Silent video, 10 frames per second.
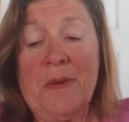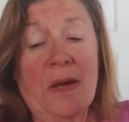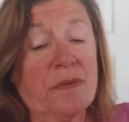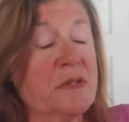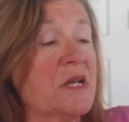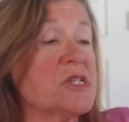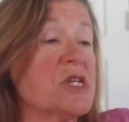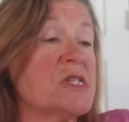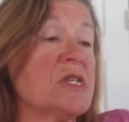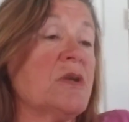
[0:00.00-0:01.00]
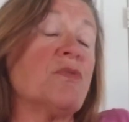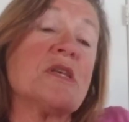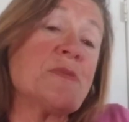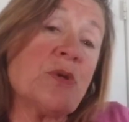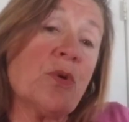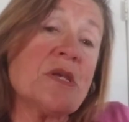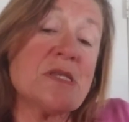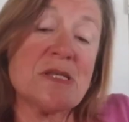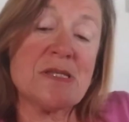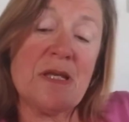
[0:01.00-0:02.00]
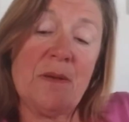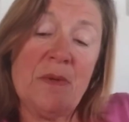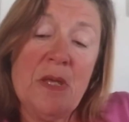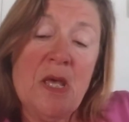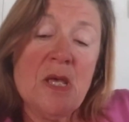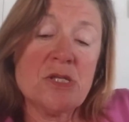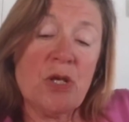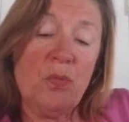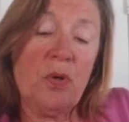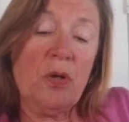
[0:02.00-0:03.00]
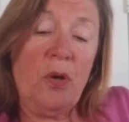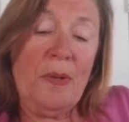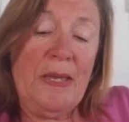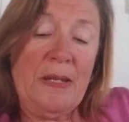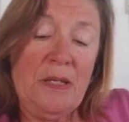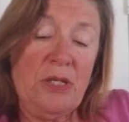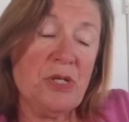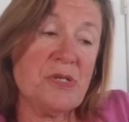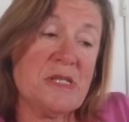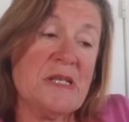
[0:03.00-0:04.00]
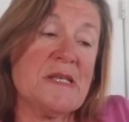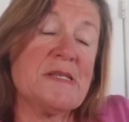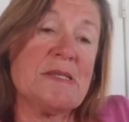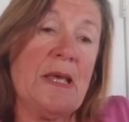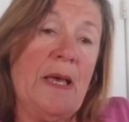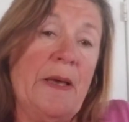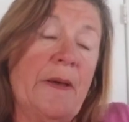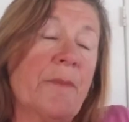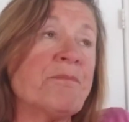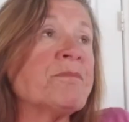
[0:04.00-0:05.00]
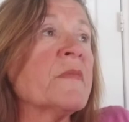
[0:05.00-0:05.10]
healthy digestion and respiratory system. So we'll go ahead and use this um,